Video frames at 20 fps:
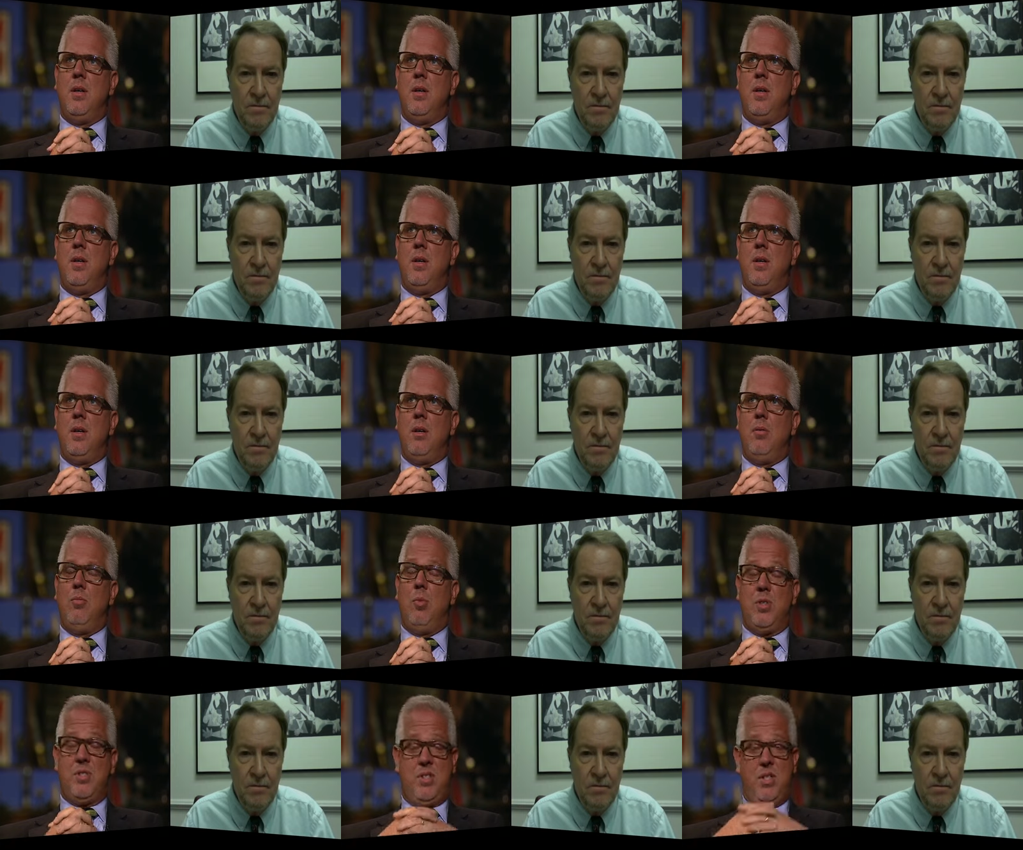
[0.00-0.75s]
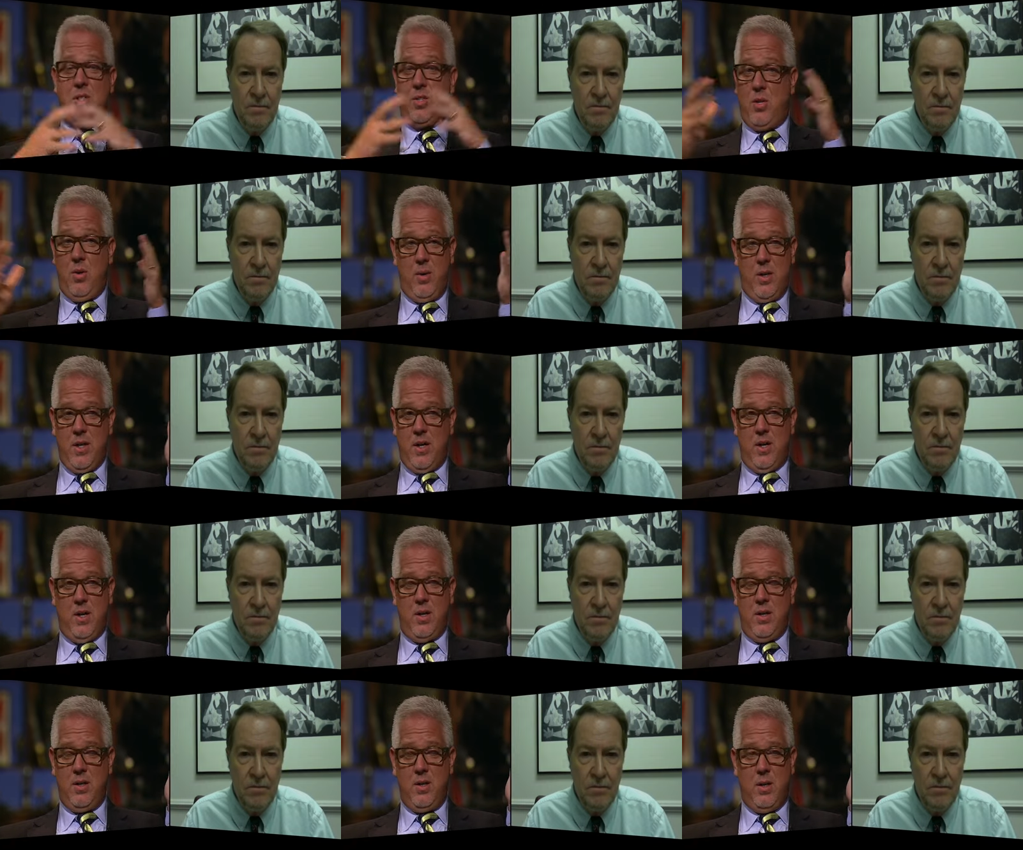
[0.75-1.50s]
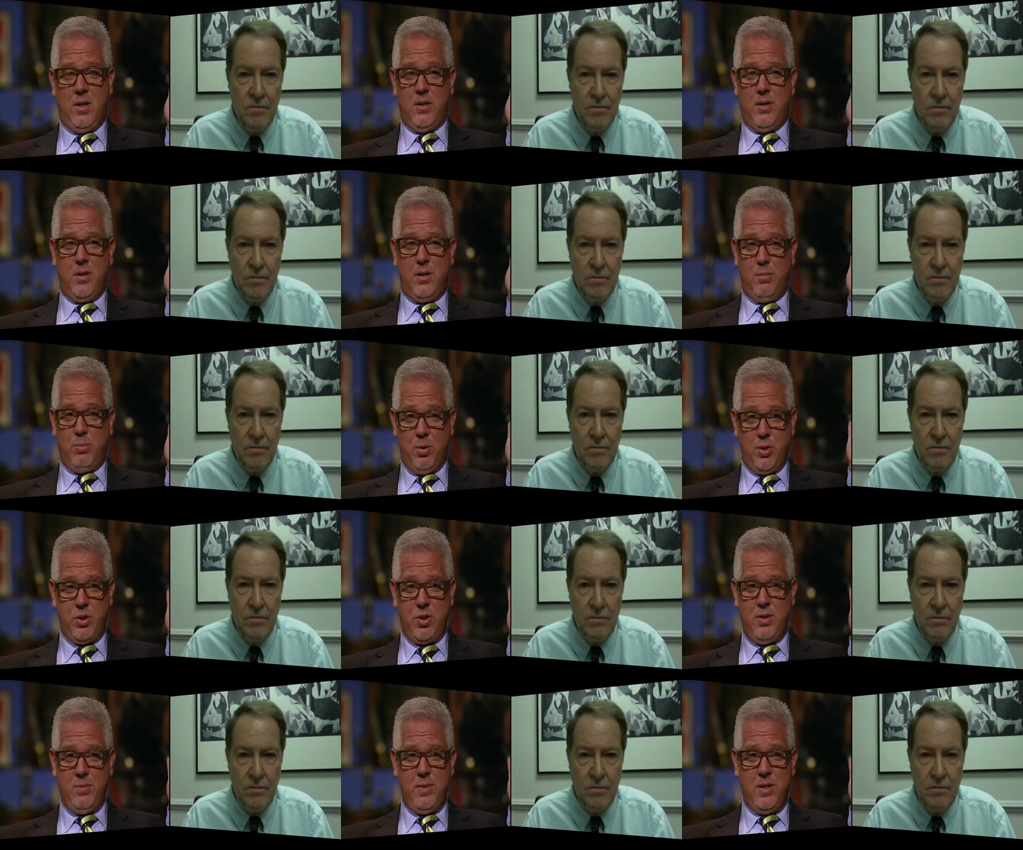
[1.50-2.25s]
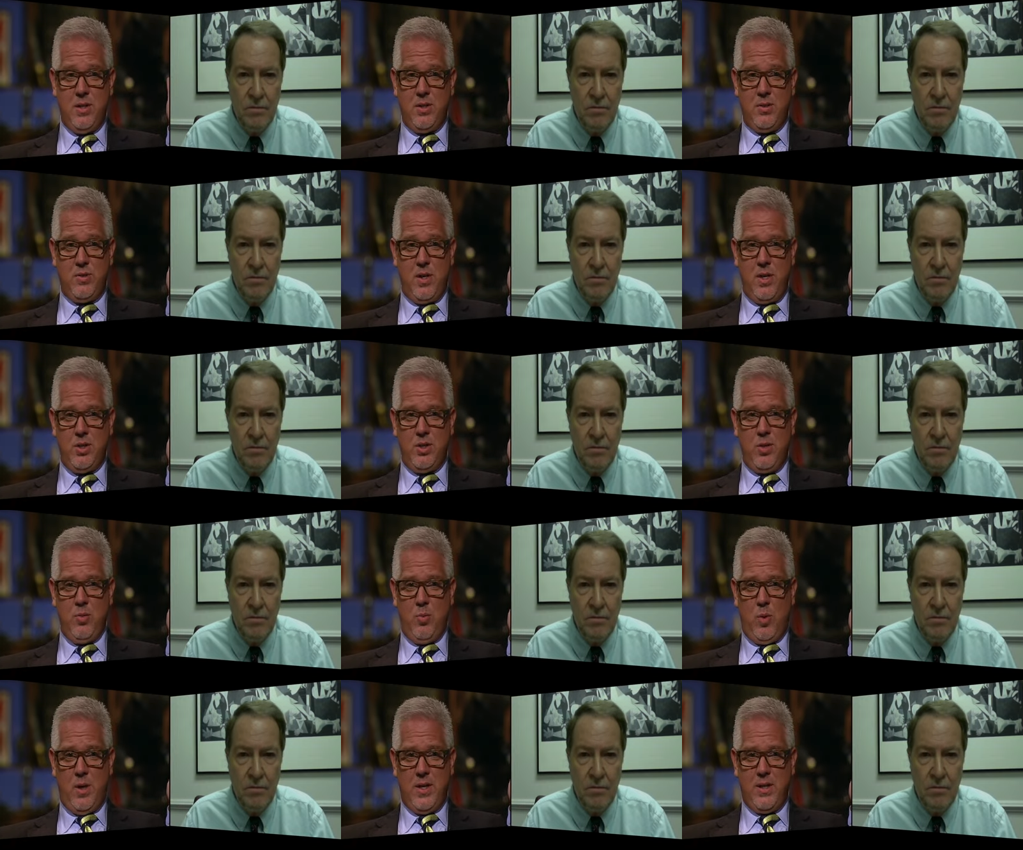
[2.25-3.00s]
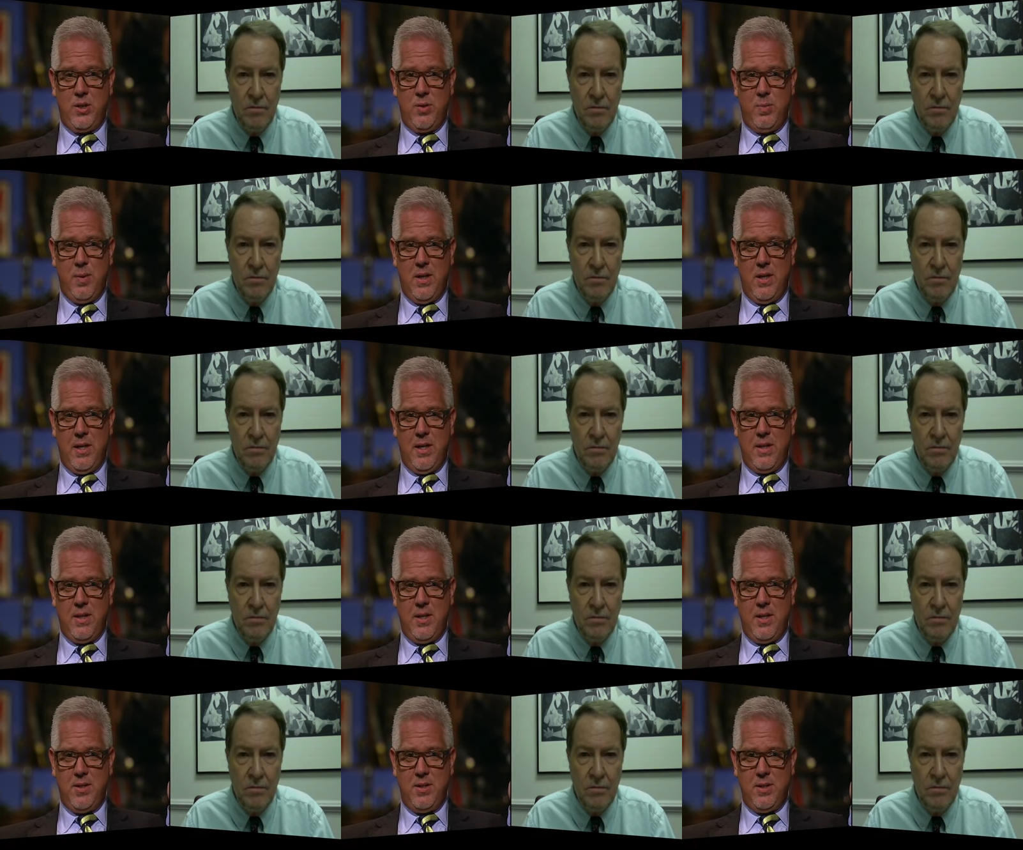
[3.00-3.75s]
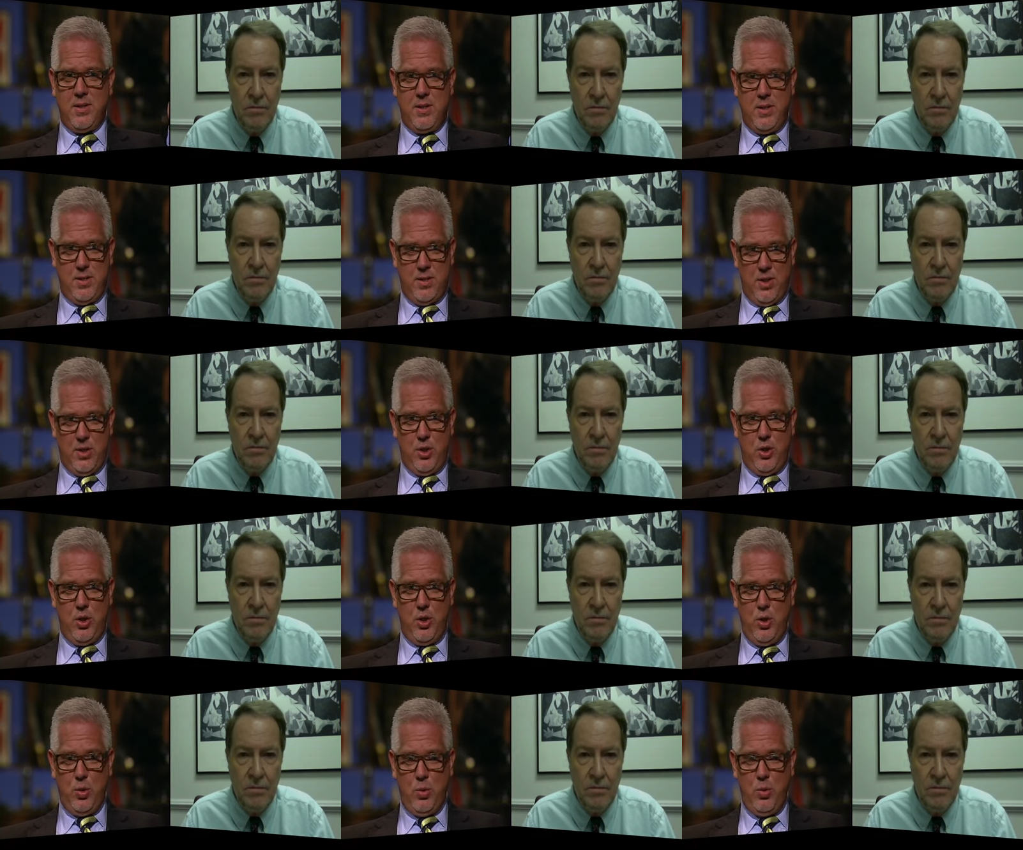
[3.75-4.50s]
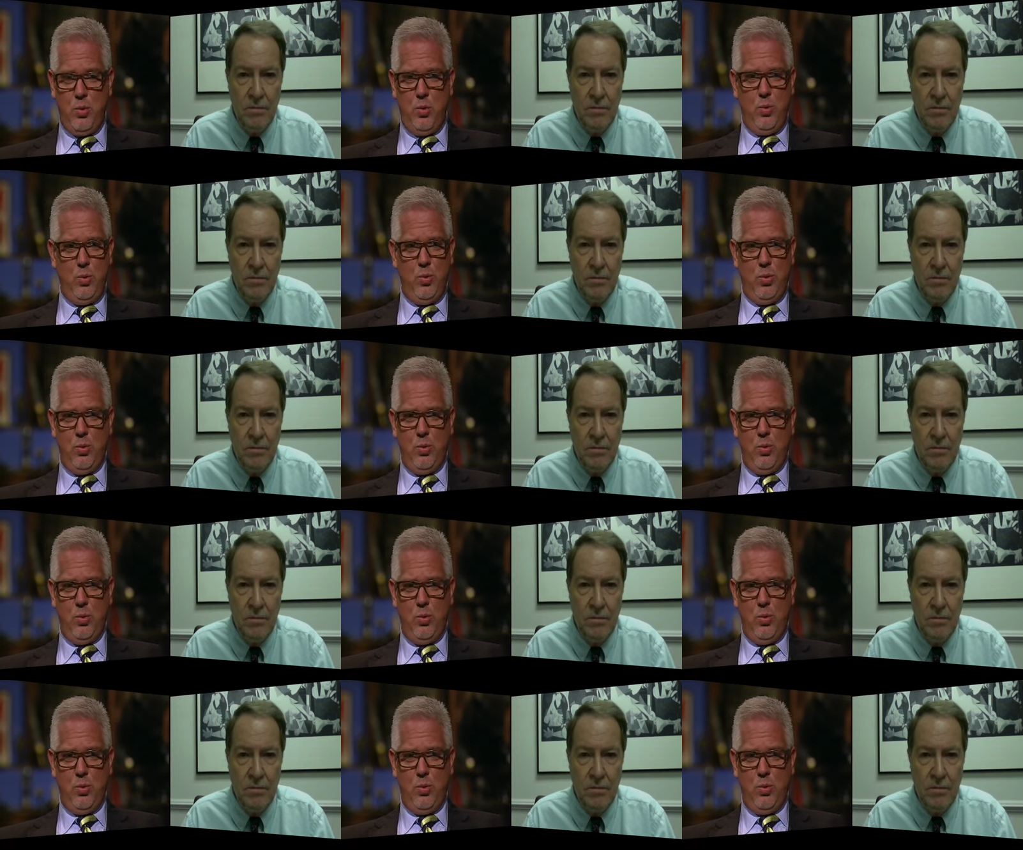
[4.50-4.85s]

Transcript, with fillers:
Speaker 1: Uh, uh was this going on under the Bush administration widespread like this? Is this a new?